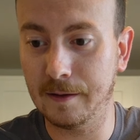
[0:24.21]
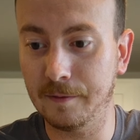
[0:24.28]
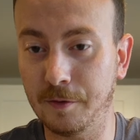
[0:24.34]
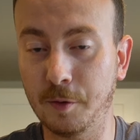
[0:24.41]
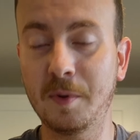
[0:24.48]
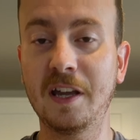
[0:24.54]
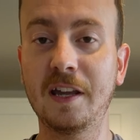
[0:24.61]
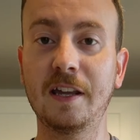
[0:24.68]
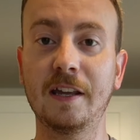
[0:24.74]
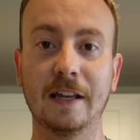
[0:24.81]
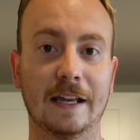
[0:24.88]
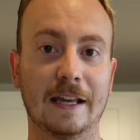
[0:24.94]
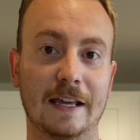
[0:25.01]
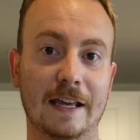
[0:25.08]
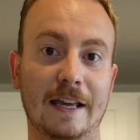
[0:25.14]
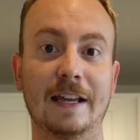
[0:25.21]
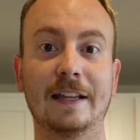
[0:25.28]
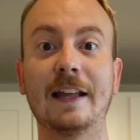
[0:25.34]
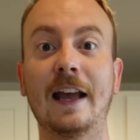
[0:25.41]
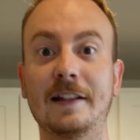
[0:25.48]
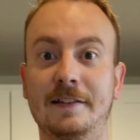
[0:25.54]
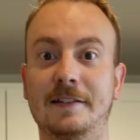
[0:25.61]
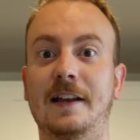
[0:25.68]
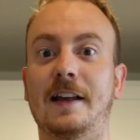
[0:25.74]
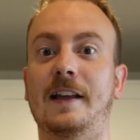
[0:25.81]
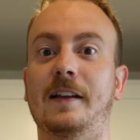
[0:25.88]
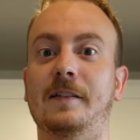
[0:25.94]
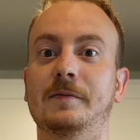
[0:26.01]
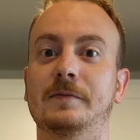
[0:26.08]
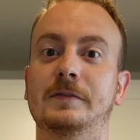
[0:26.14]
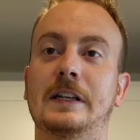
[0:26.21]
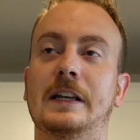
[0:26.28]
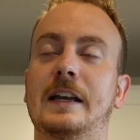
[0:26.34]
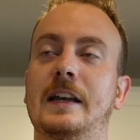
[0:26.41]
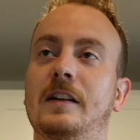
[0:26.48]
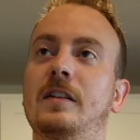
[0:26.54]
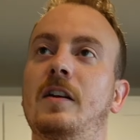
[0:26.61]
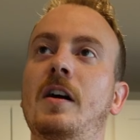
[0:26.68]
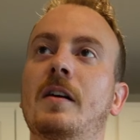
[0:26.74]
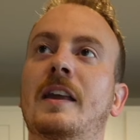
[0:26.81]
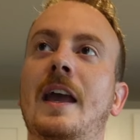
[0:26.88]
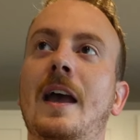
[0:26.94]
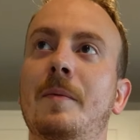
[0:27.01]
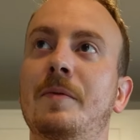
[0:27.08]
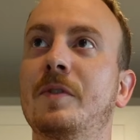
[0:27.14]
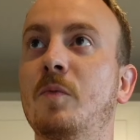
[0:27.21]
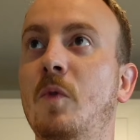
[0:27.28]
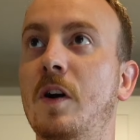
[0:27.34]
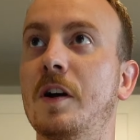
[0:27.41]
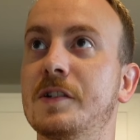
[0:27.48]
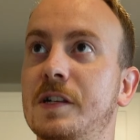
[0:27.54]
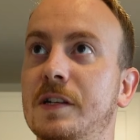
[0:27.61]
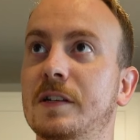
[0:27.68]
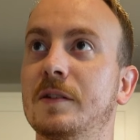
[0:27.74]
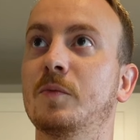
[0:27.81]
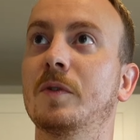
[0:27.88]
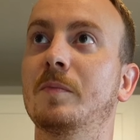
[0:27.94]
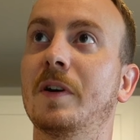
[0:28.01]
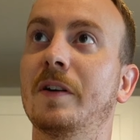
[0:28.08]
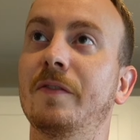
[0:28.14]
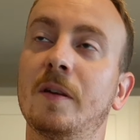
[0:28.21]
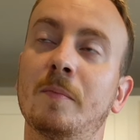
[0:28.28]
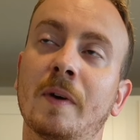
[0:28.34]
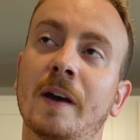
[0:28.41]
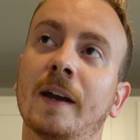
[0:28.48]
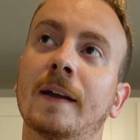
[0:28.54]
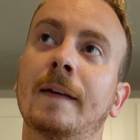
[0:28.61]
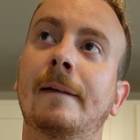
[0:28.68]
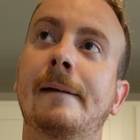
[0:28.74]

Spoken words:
For me, in that setting, in a log cabin in Washington with my feet back,